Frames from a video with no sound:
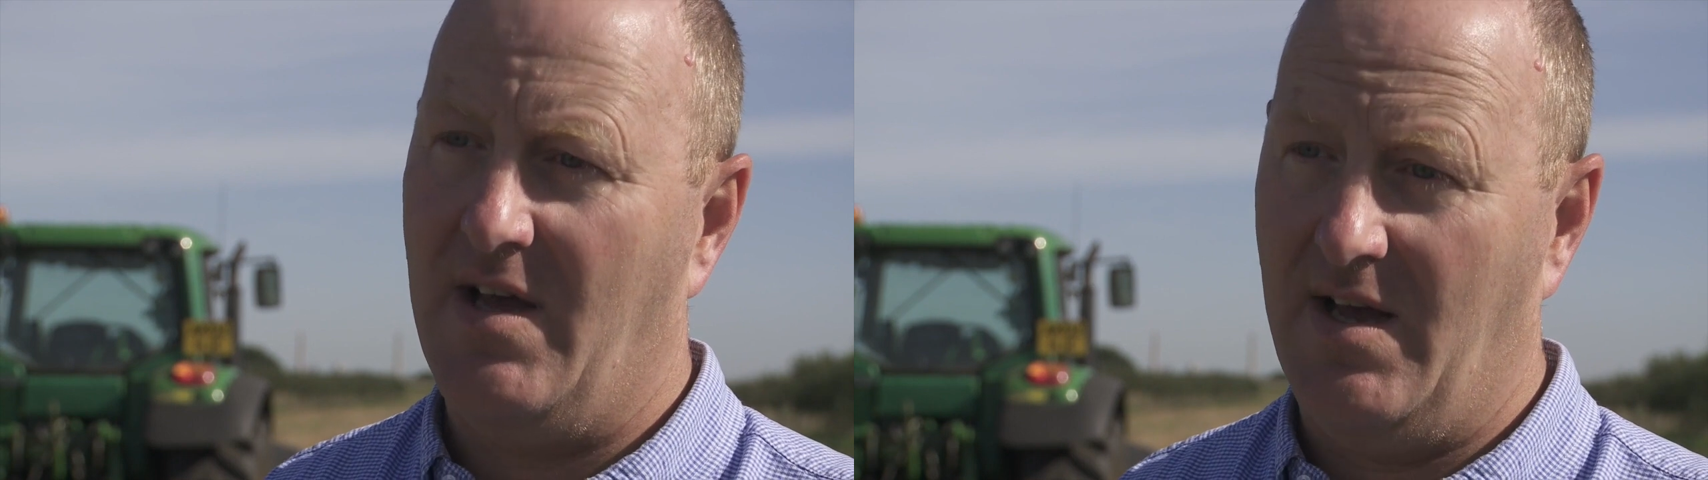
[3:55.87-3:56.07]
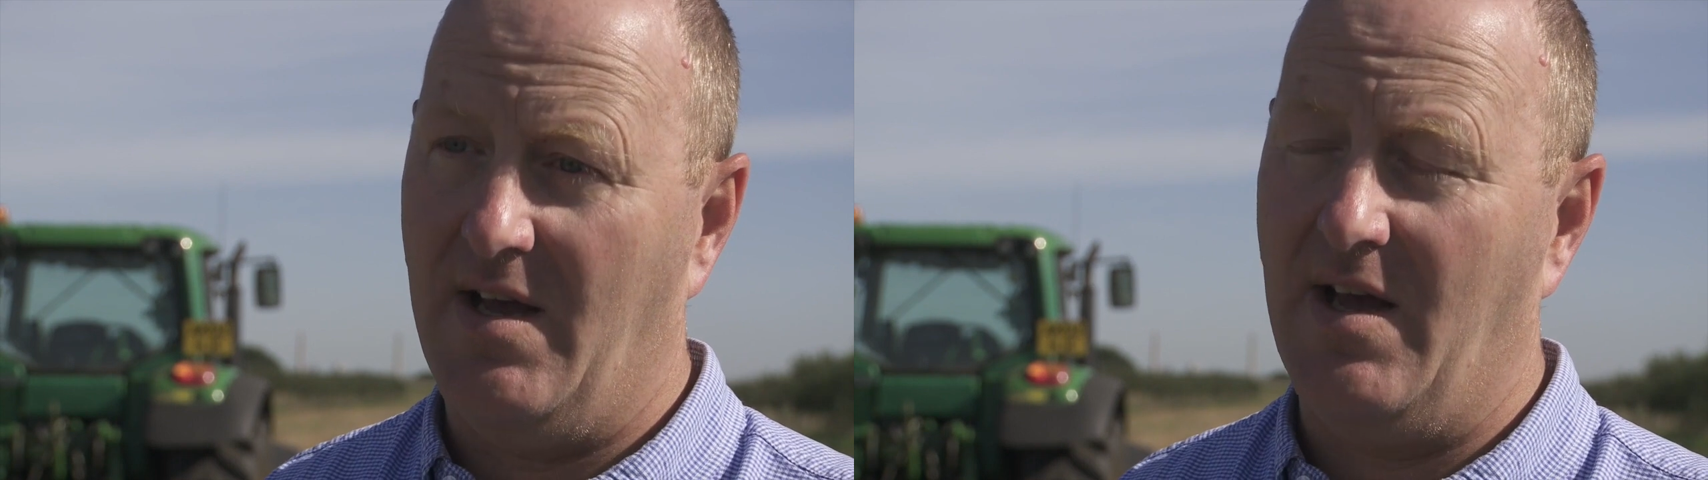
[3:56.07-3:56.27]

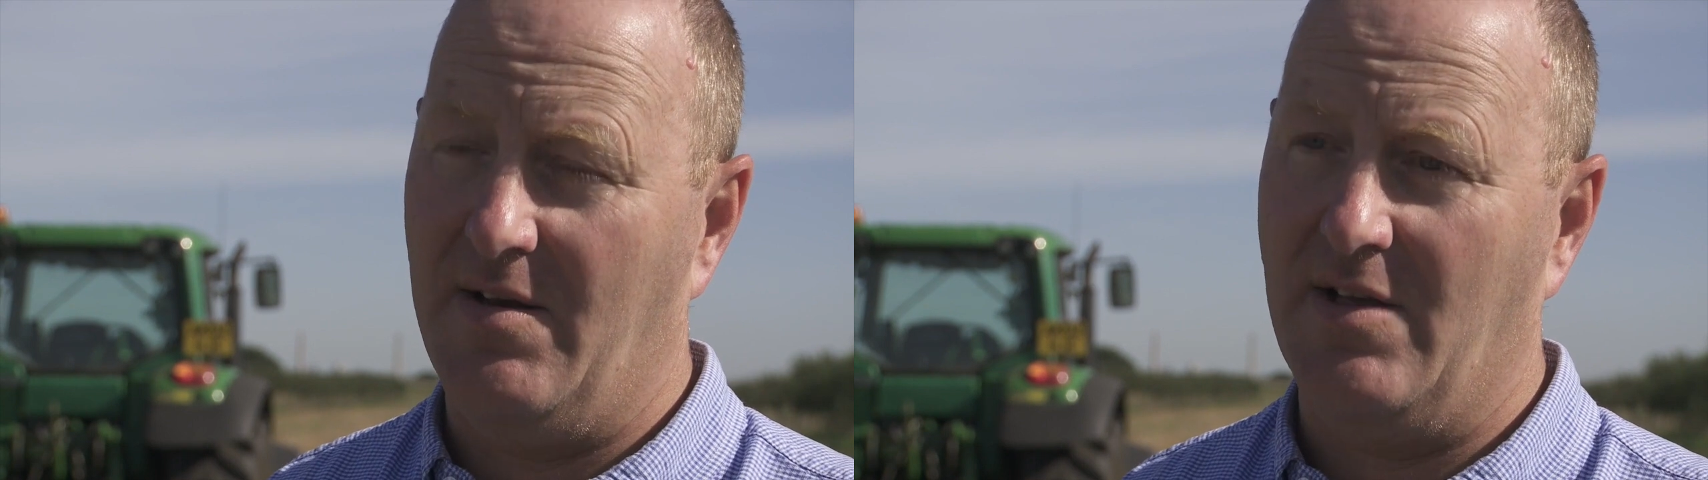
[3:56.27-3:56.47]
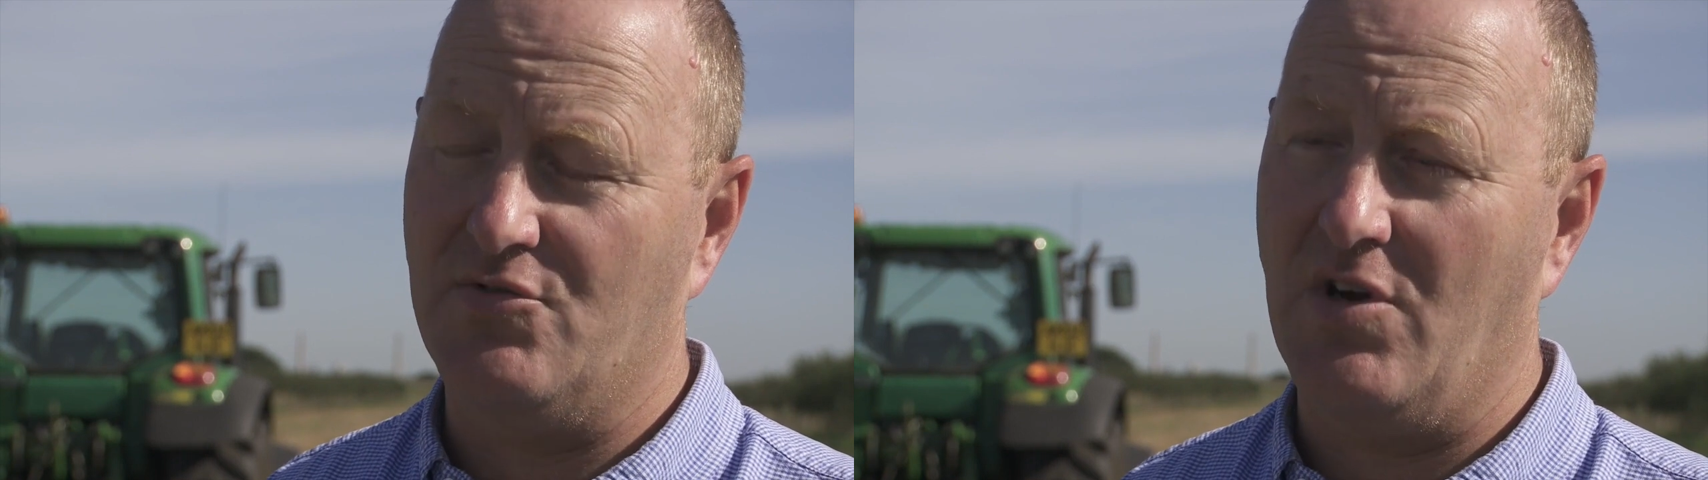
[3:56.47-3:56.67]

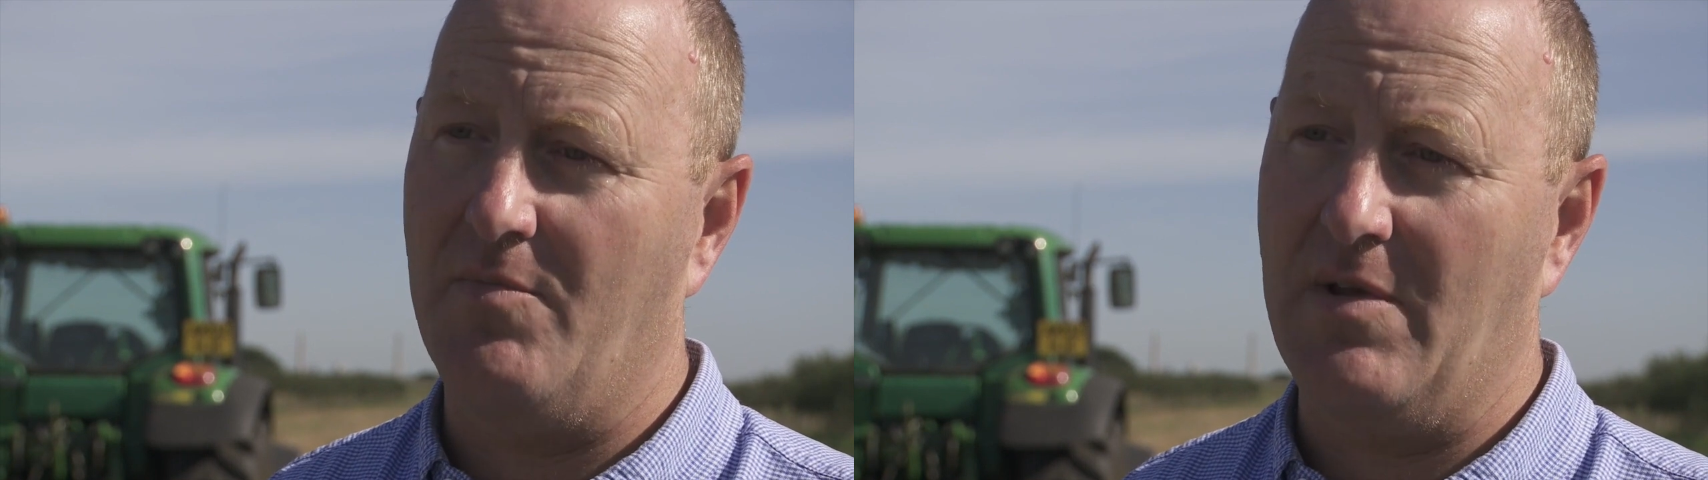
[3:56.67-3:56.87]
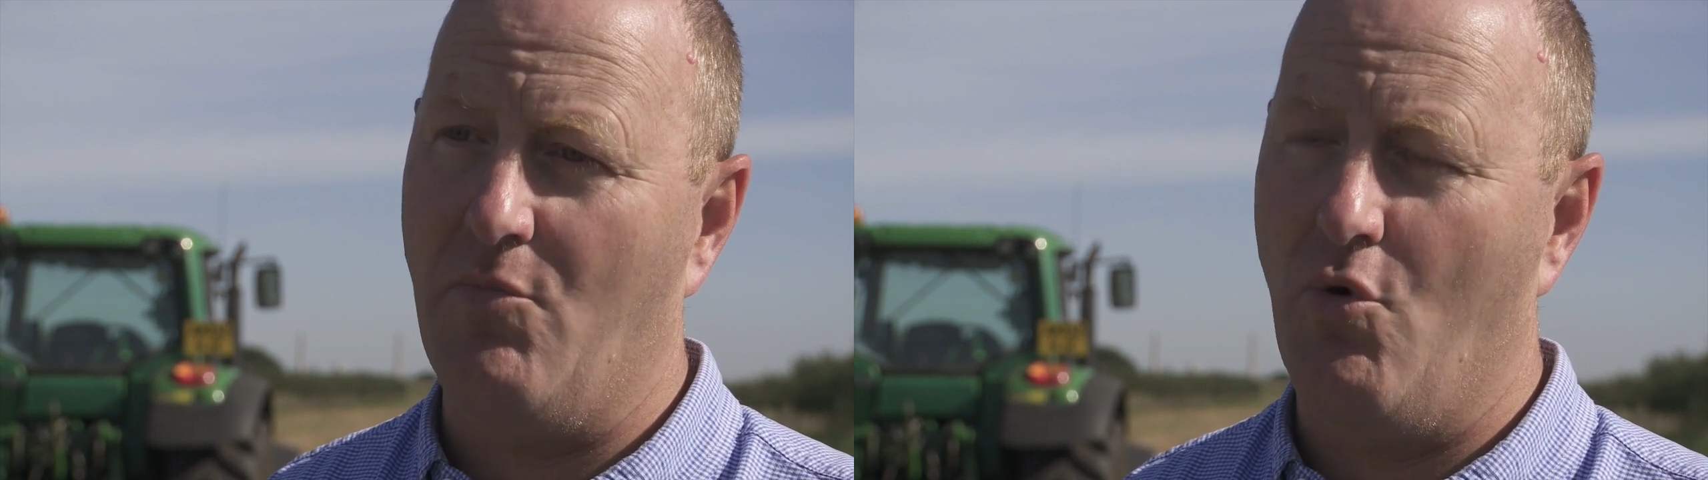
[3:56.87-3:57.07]
and try
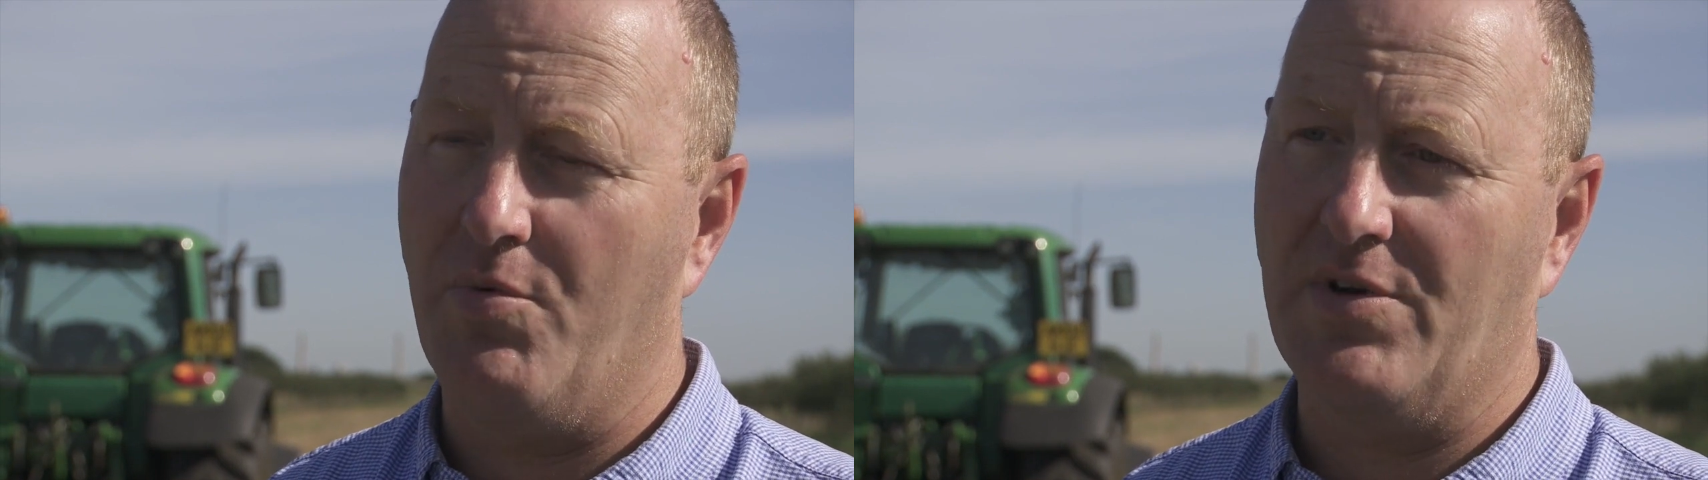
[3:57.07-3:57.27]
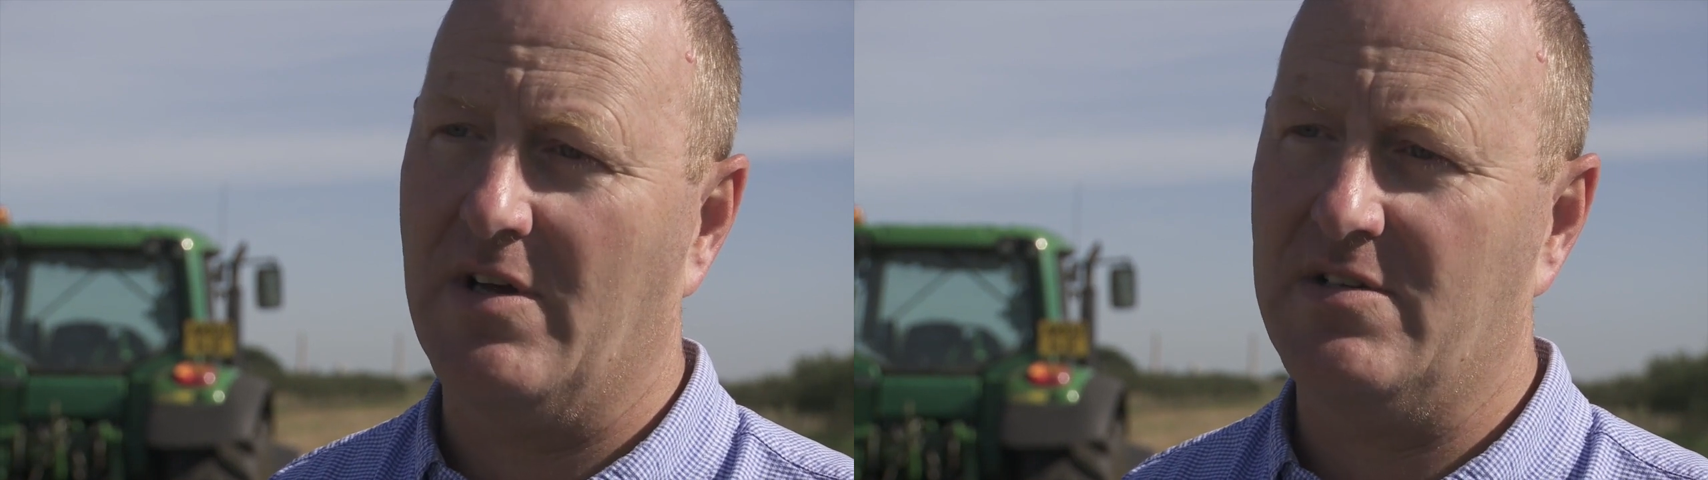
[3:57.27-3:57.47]
and be more
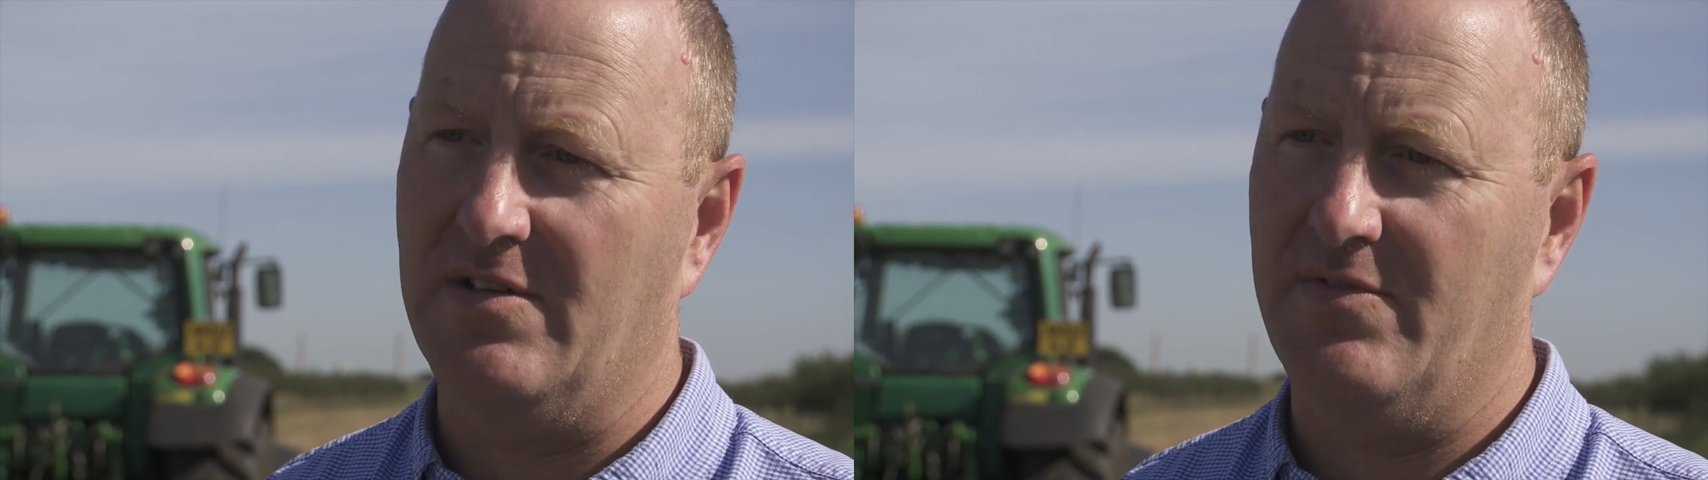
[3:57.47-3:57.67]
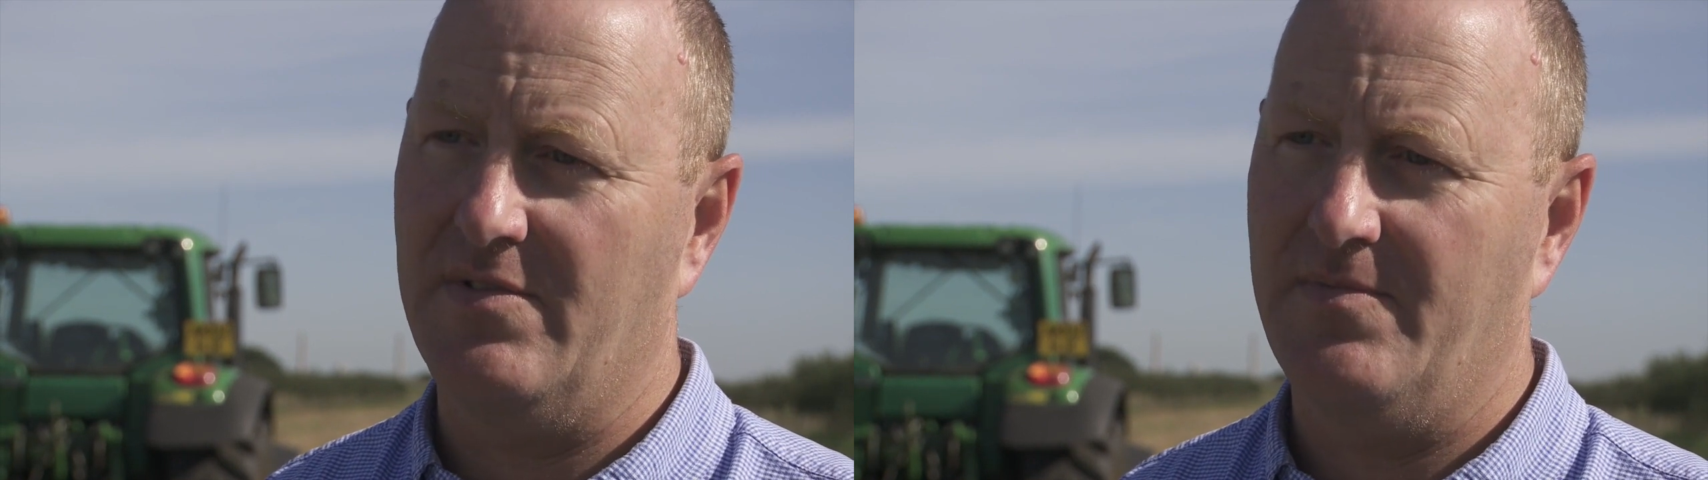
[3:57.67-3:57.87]
productive.